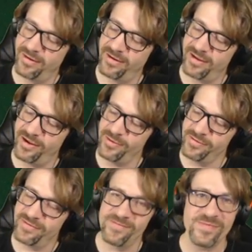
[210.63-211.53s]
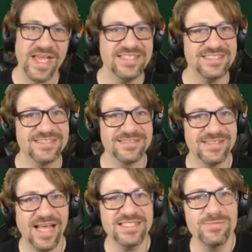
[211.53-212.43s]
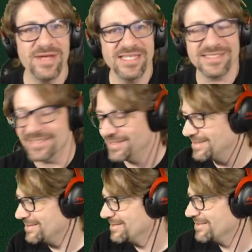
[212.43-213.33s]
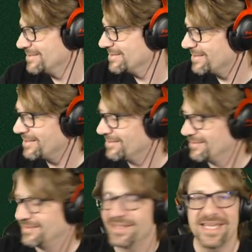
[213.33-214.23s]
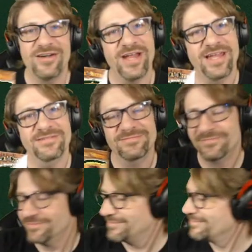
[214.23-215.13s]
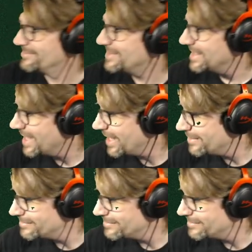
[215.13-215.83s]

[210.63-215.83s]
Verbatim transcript: You know? That's that's amazing. Internet did that.